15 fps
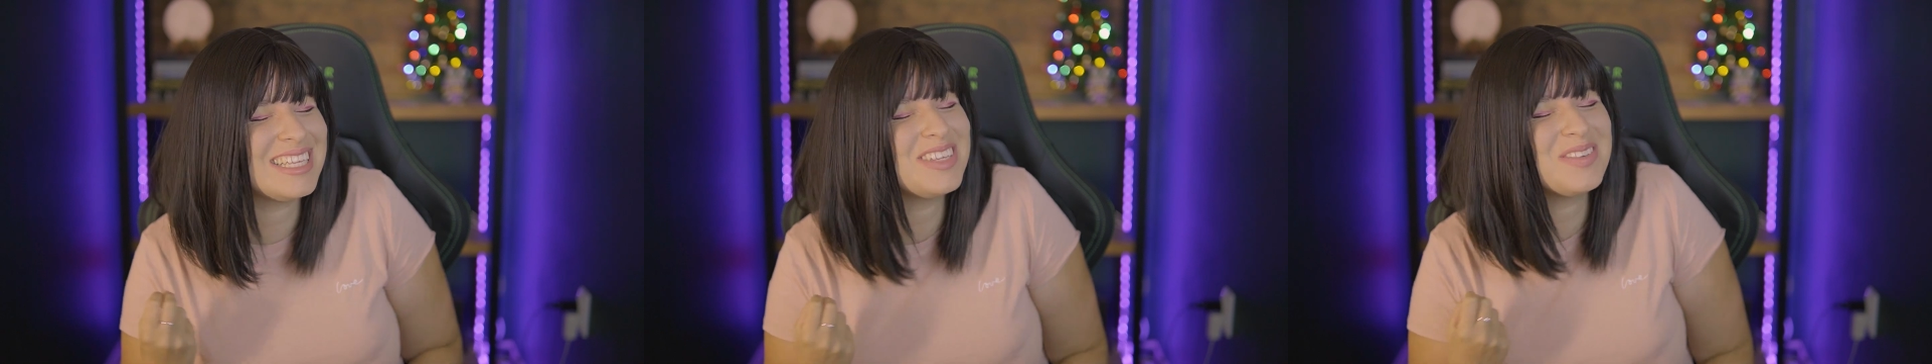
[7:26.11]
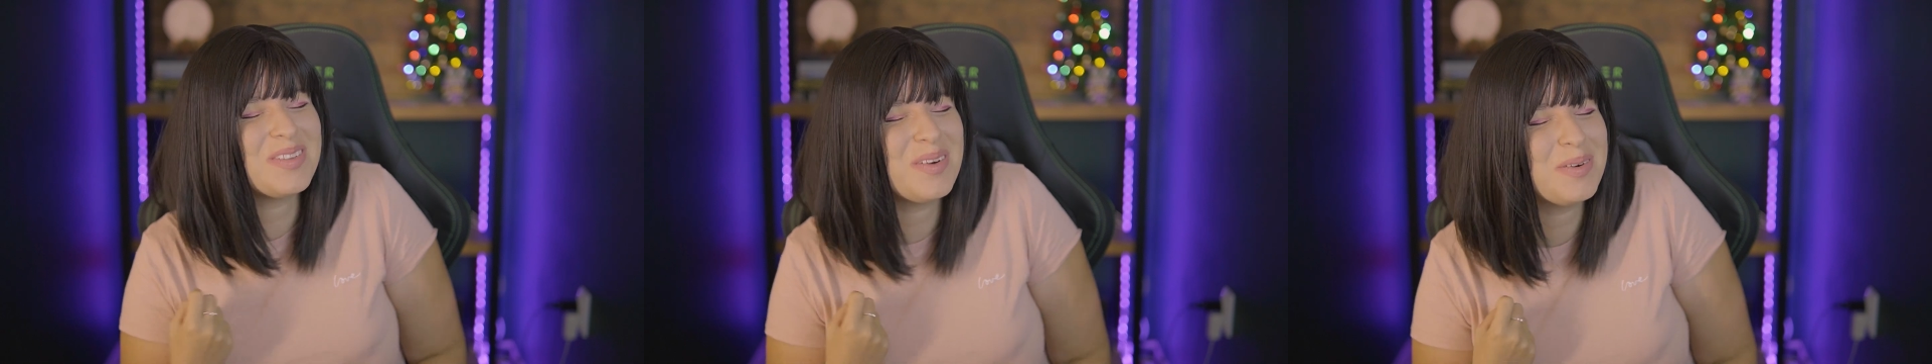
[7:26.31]

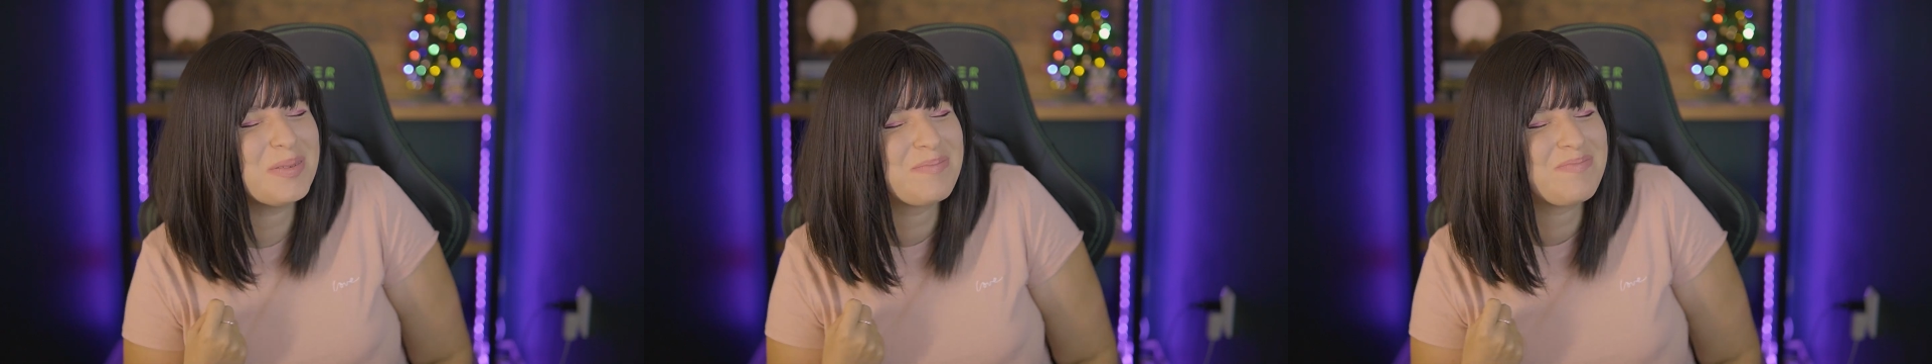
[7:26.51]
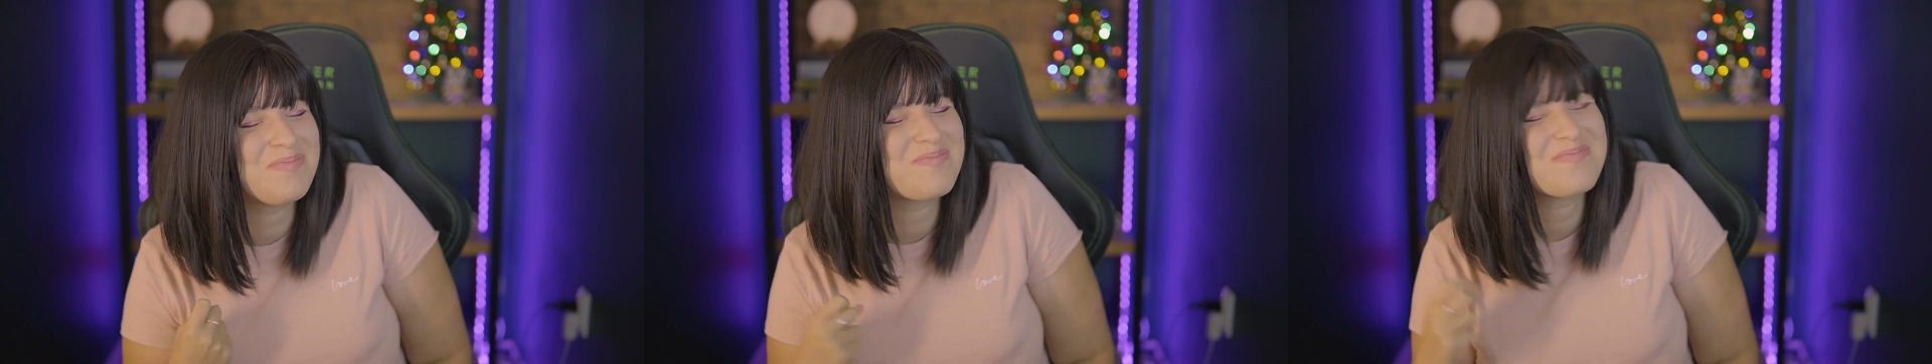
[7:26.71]
you know,
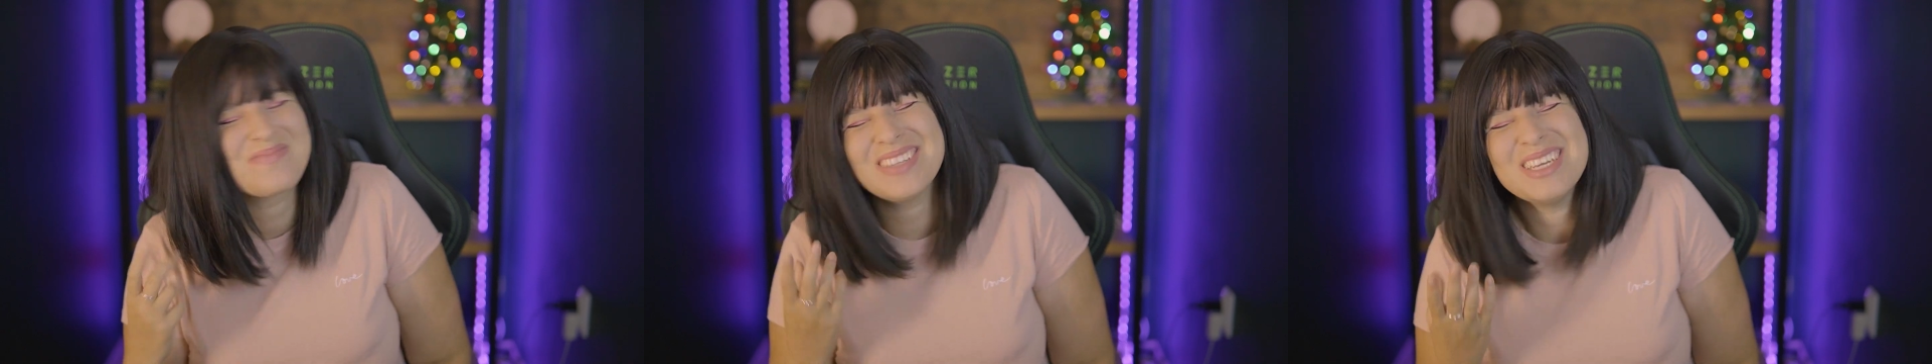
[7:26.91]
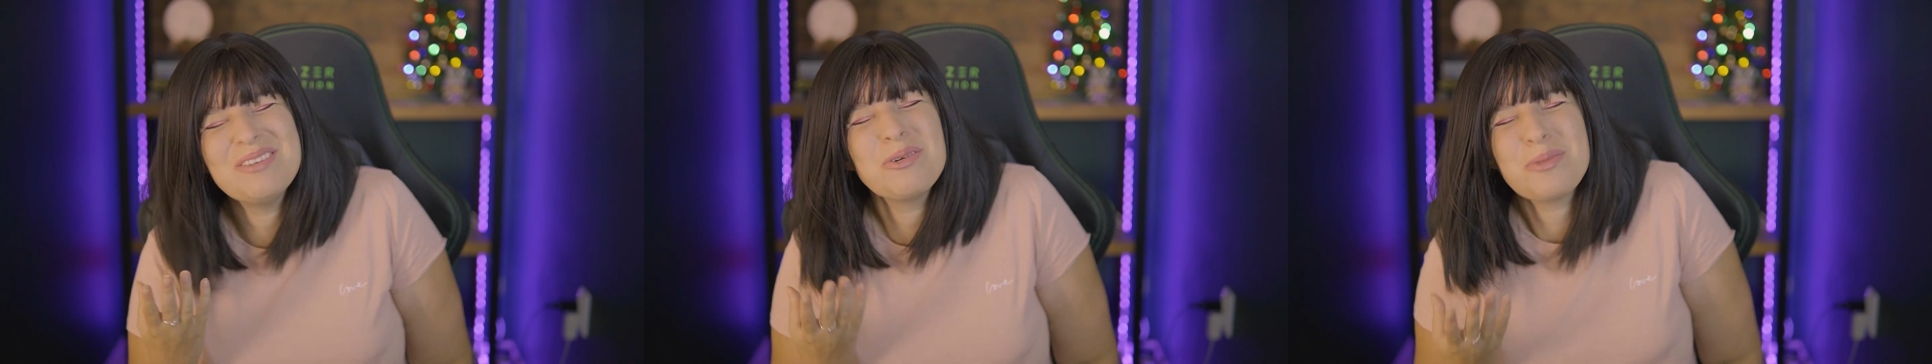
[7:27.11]

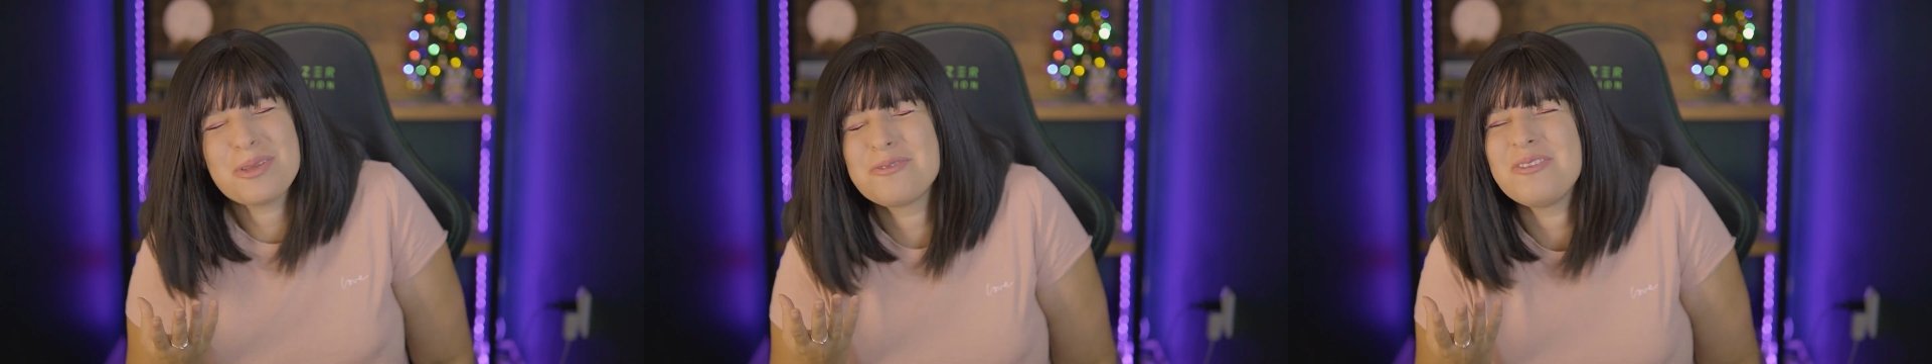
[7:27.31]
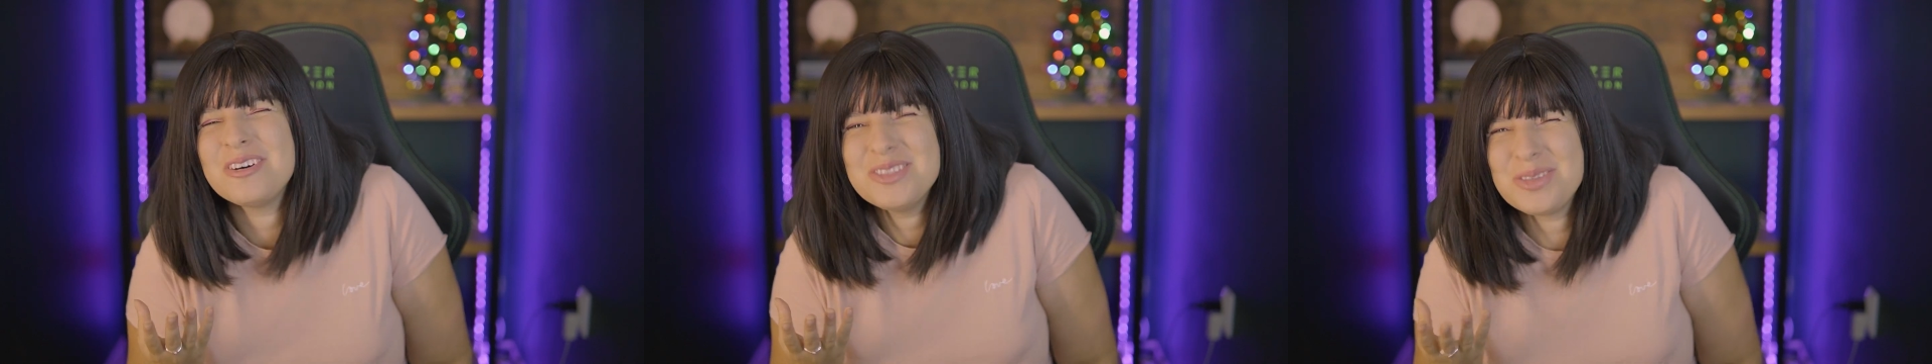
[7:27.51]
it would be
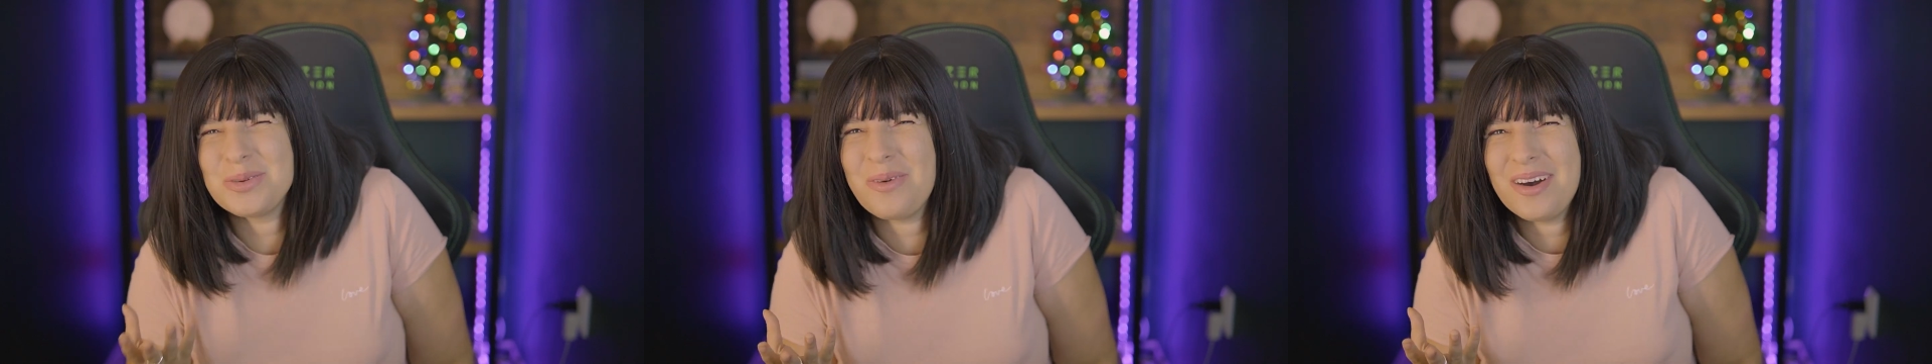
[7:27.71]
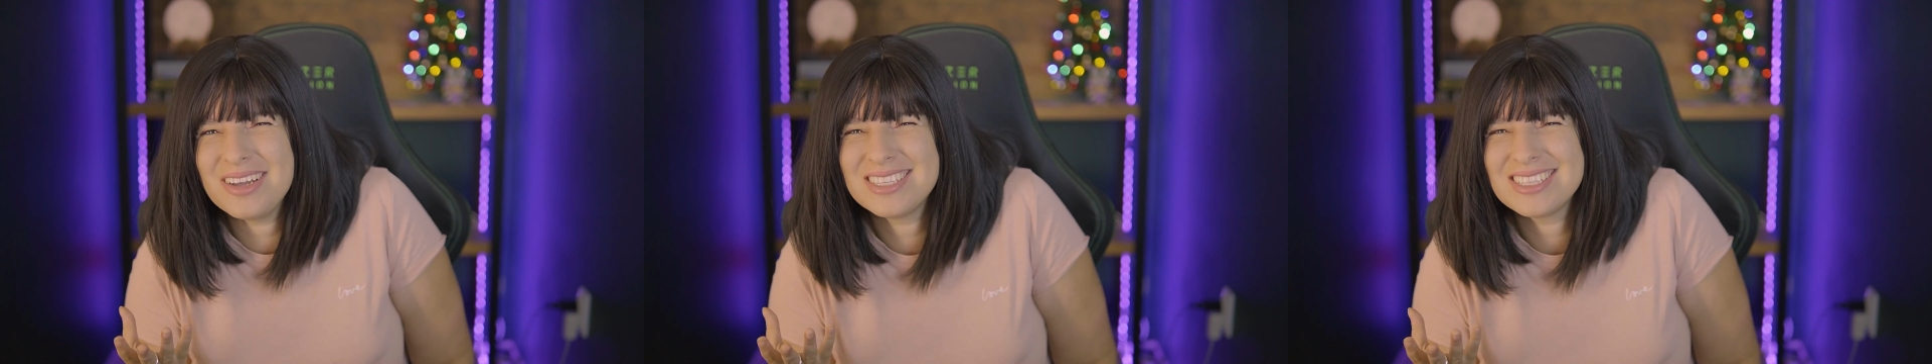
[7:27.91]
fun to
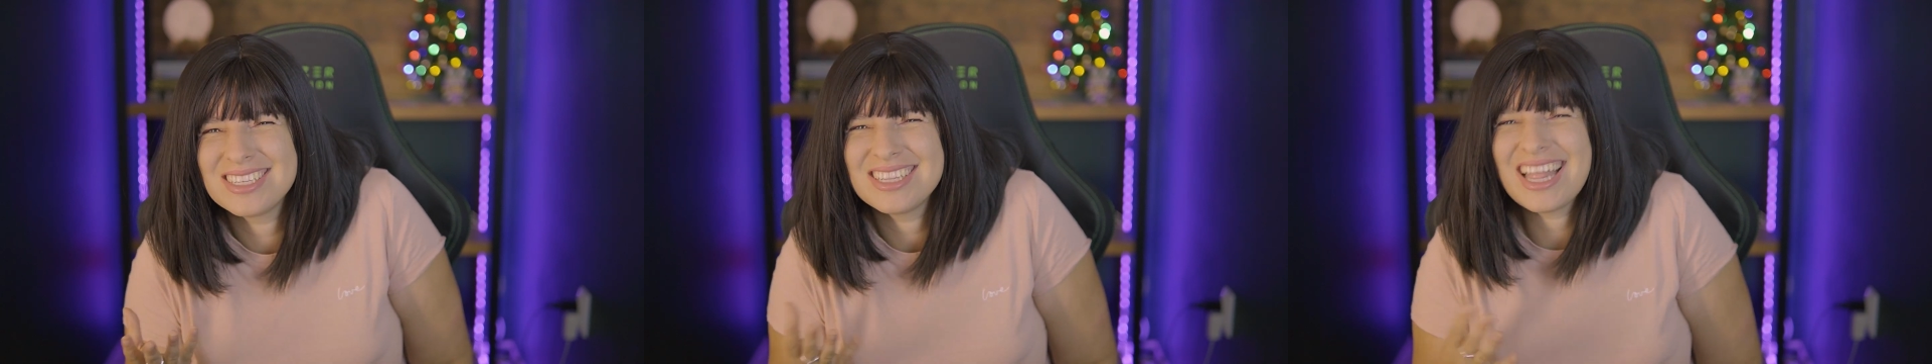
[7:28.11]
watch.